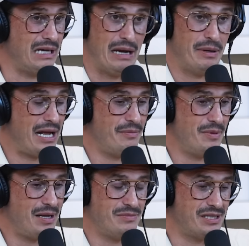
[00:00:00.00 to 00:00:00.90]
but
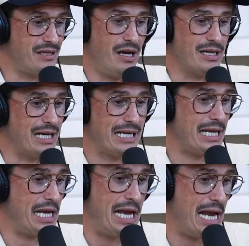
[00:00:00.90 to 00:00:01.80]
I'm, I'm stuck and i
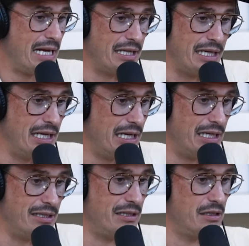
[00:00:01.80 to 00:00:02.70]
can't
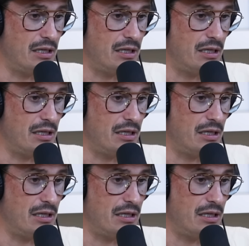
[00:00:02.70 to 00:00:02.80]
get